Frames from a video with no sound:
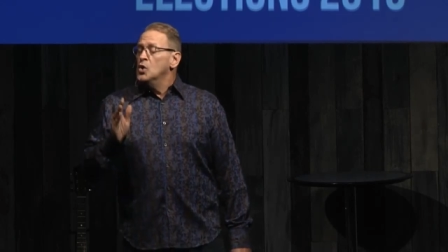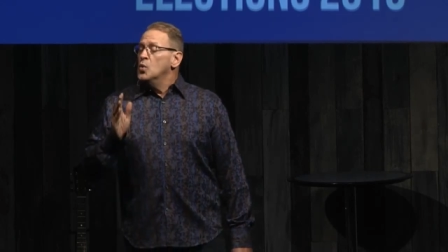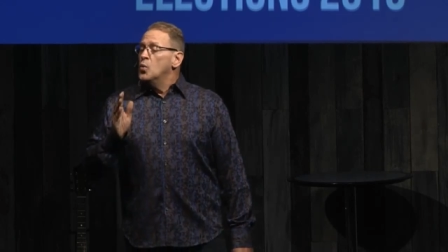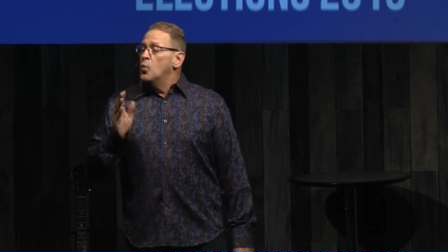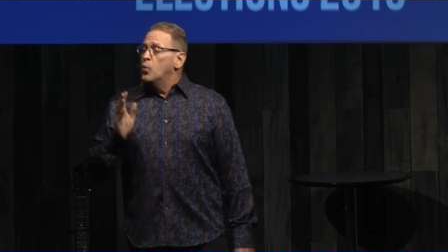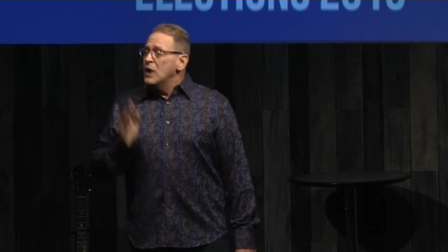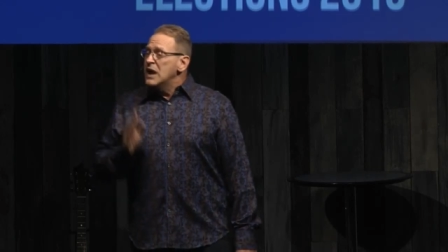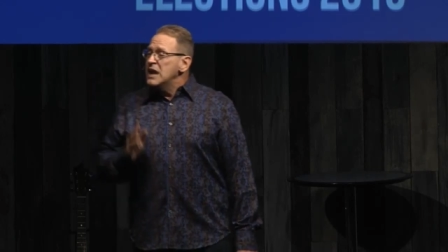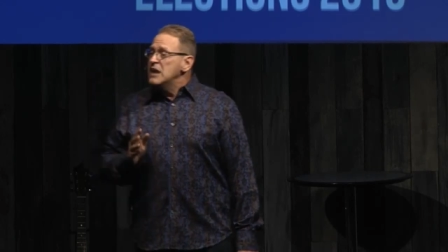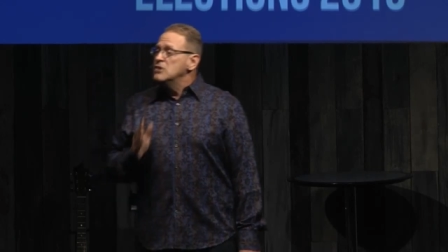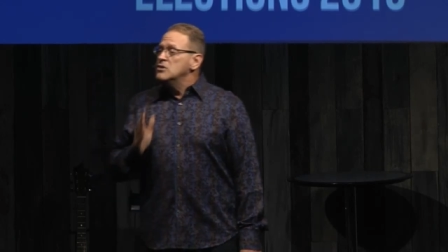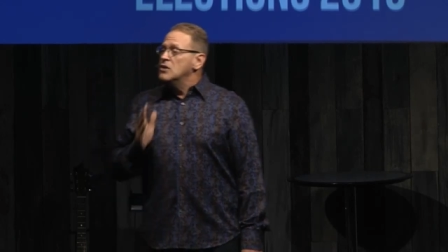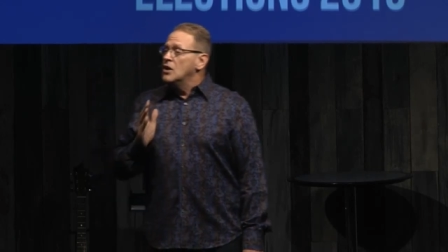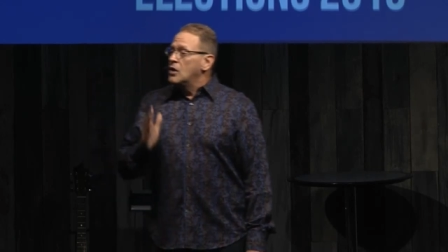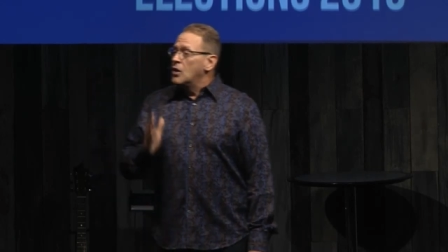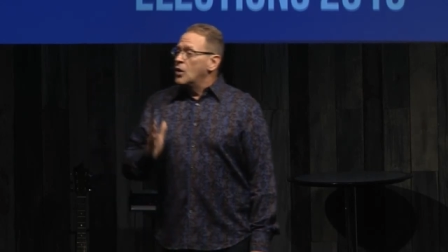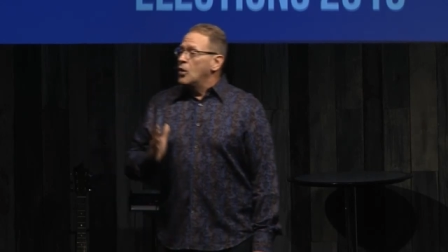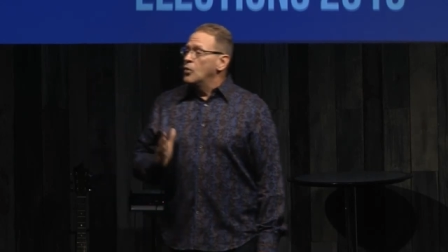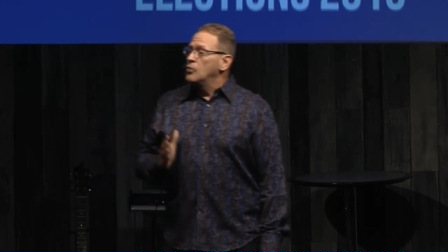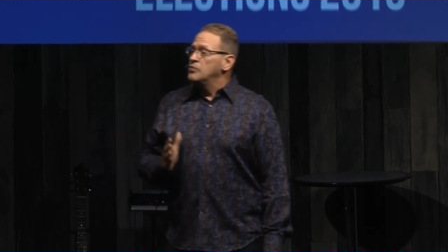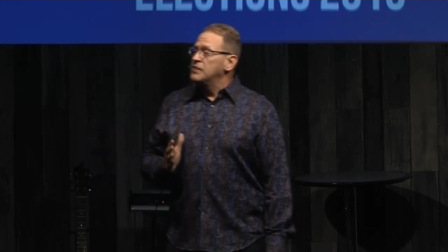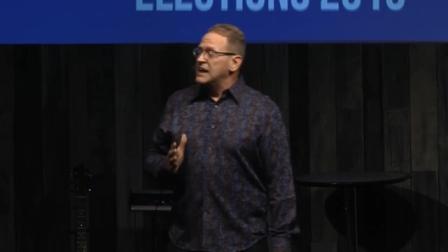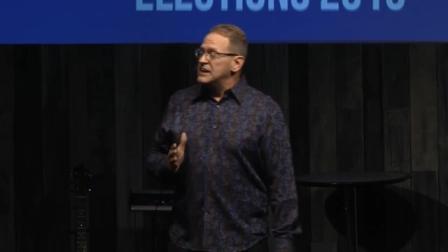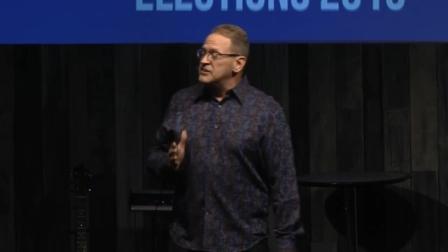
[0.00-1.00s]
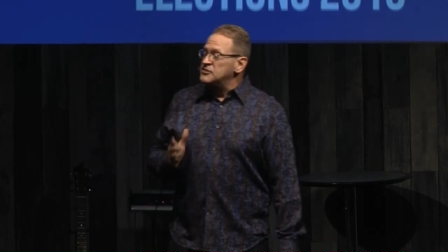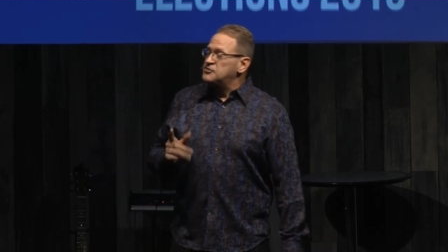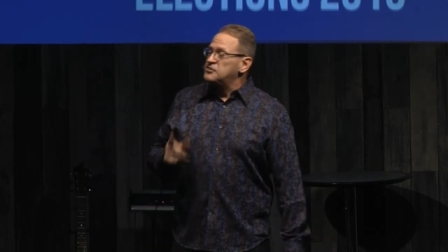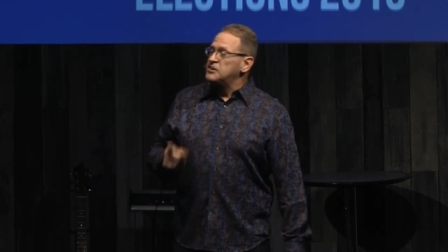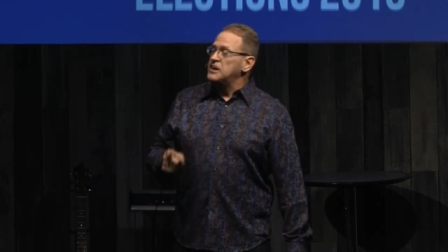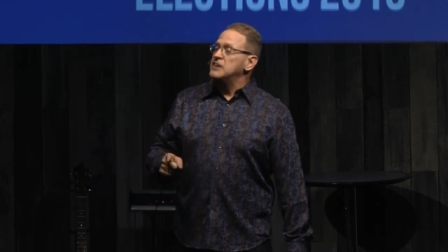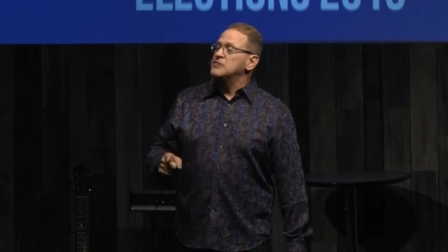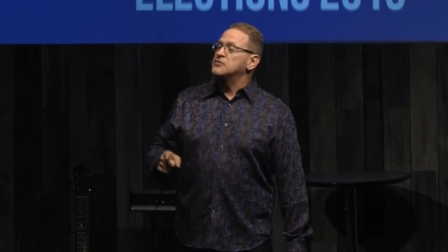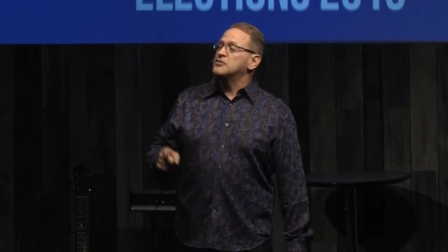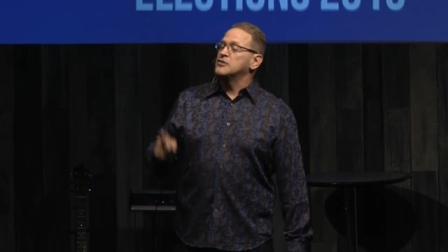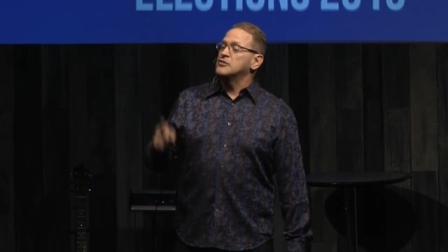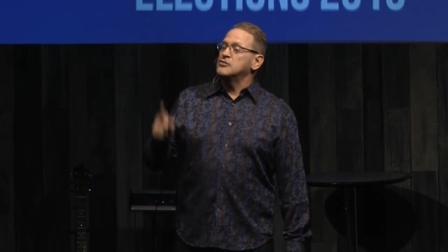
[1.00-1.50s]
We know that
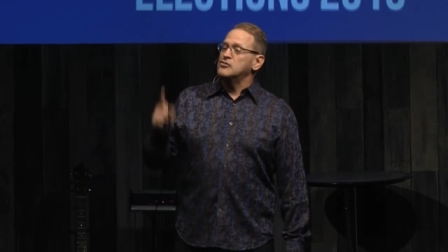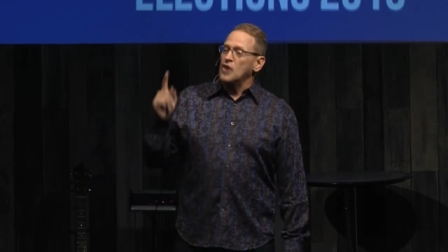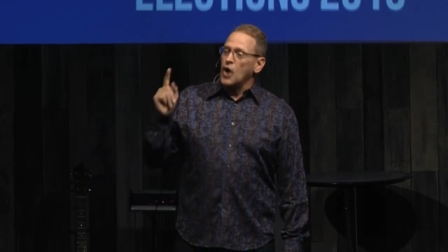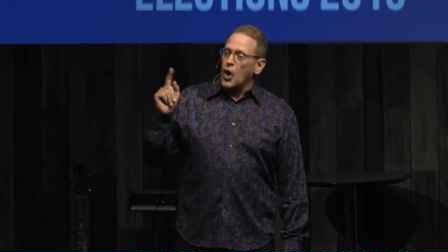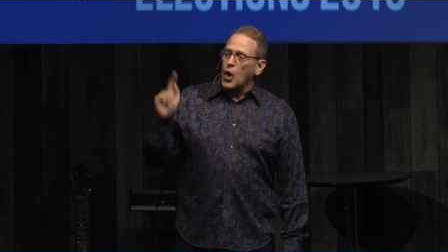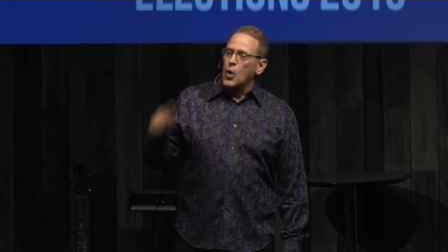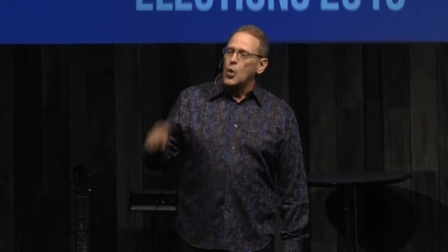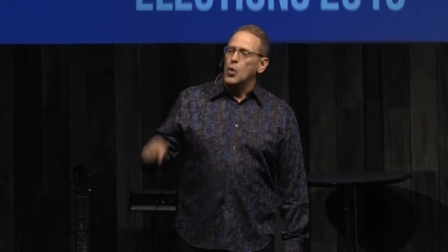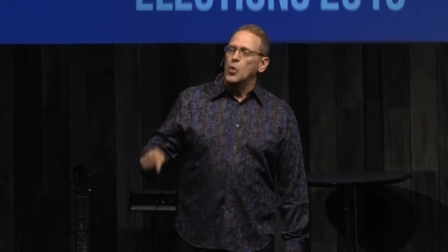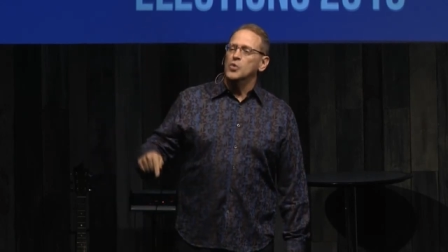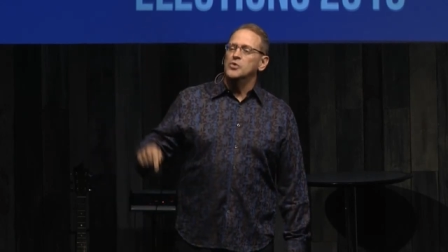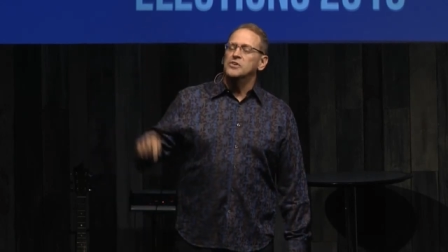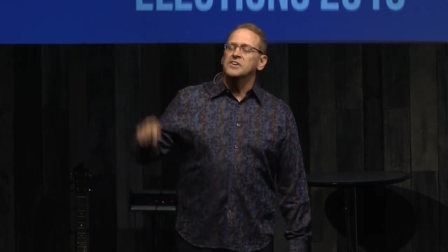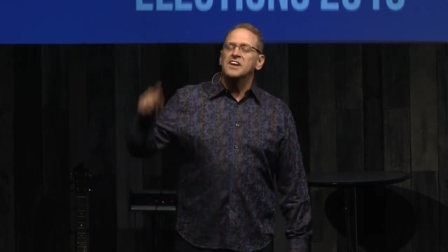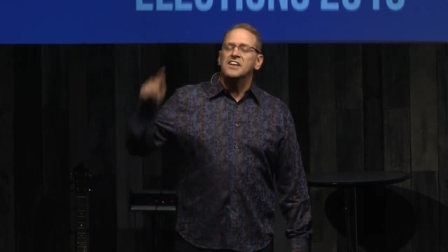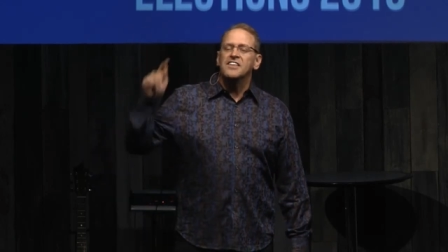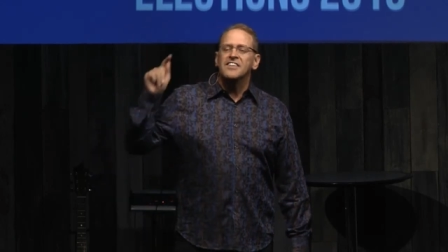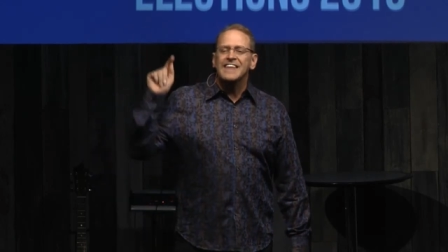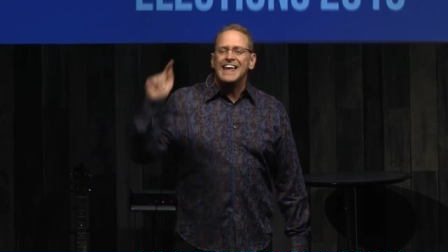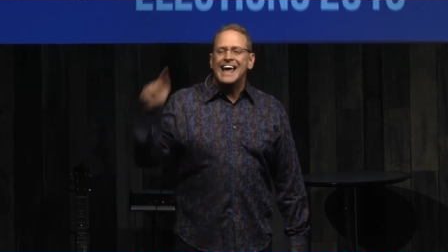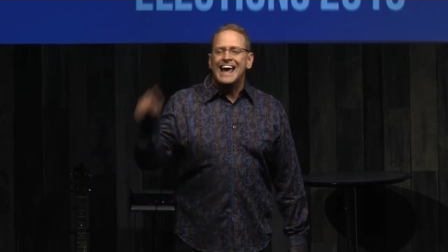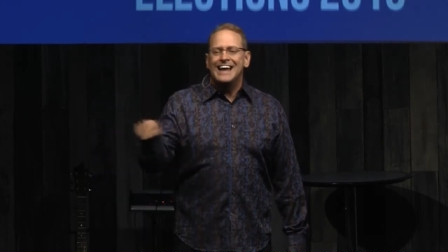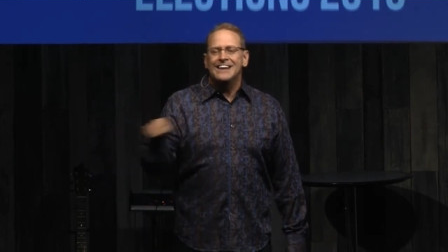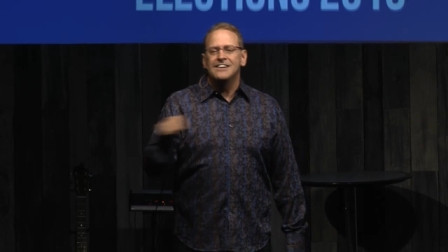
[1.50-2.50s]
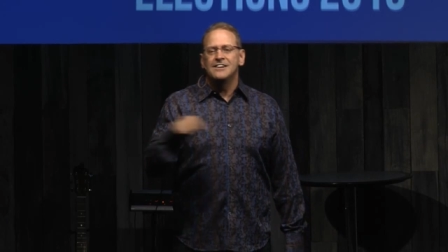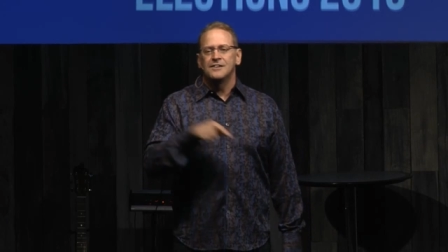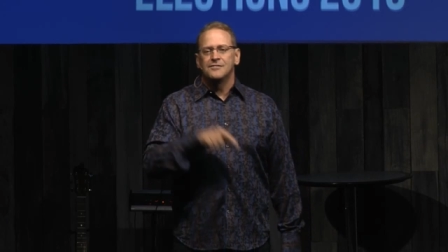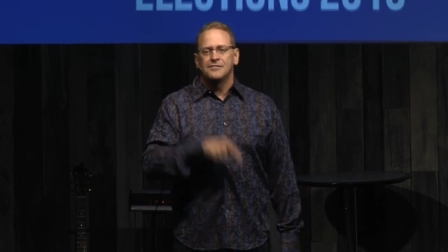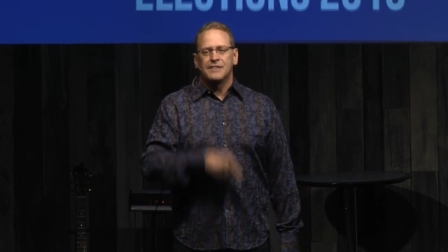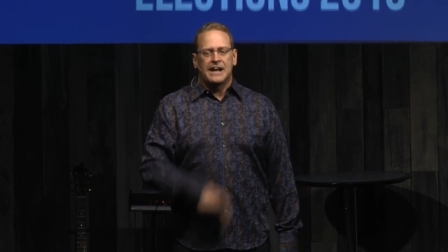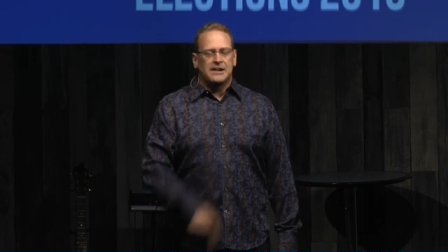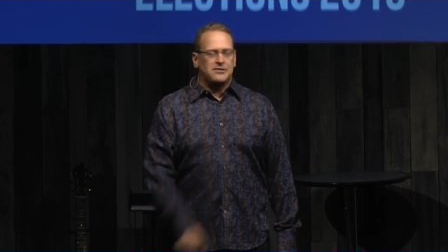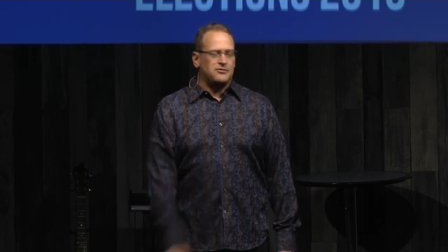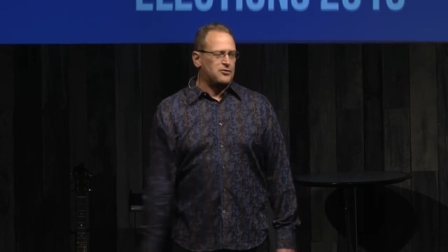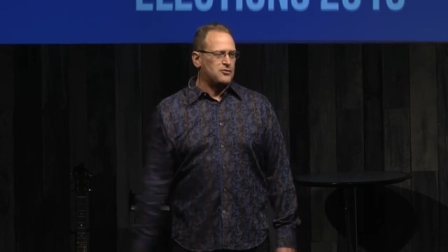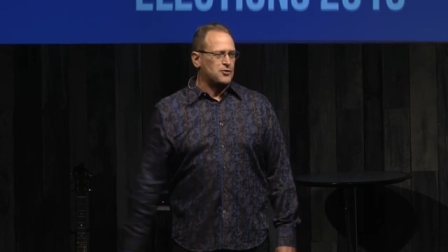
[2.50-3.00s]
Jesus owned the end of
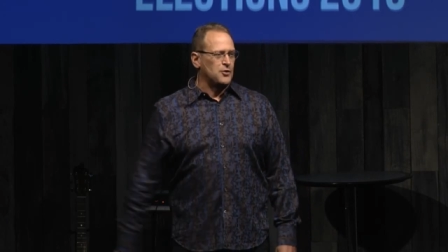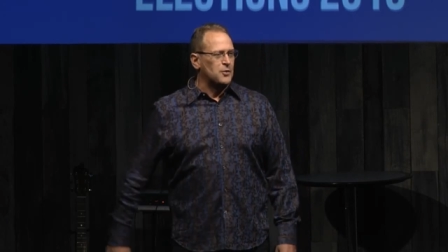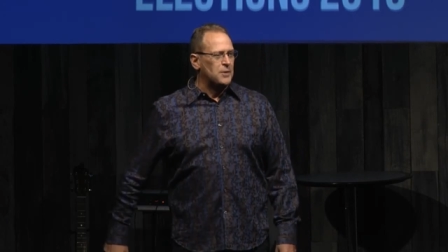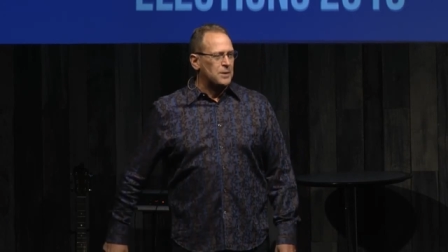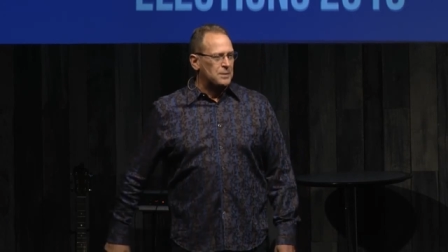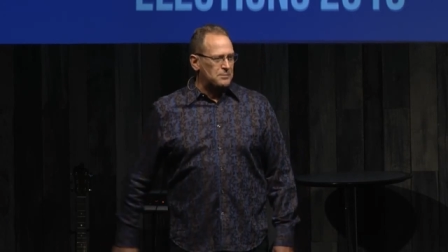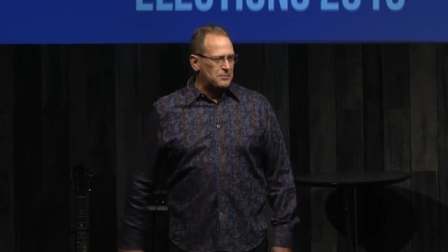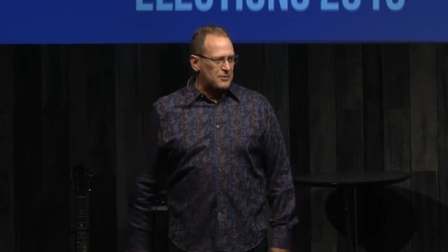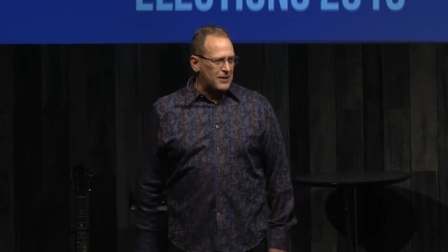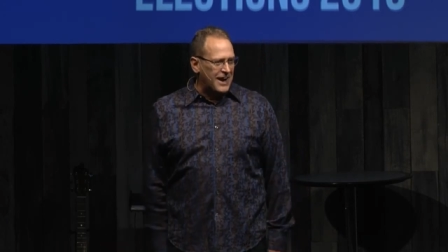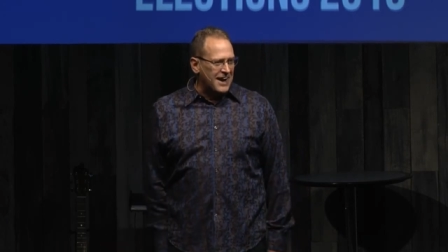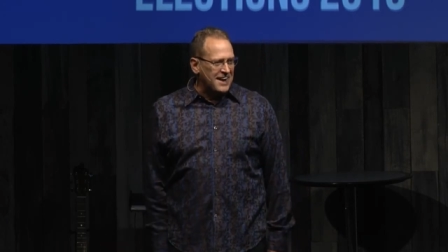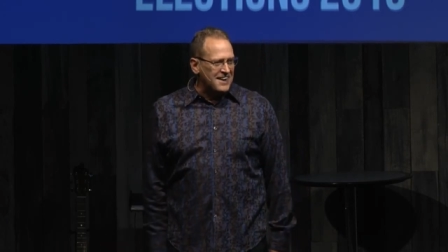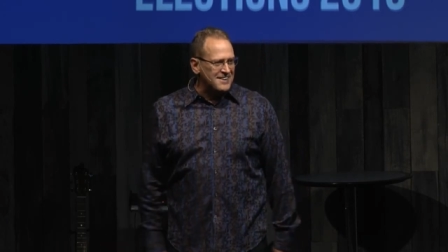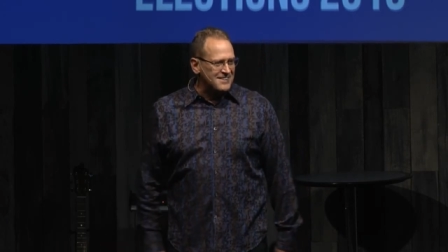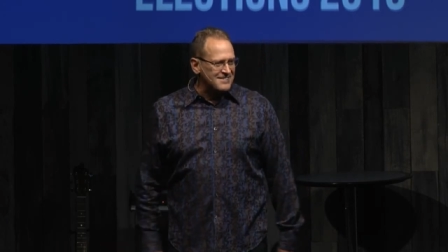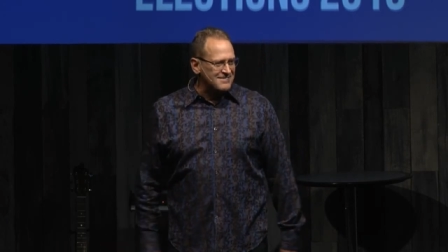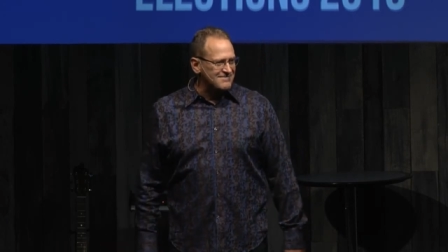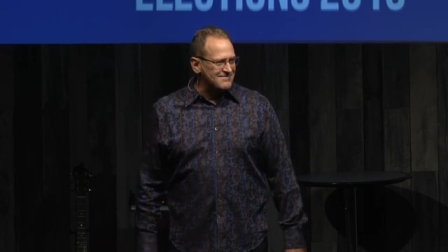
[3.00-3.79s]
that storm, right?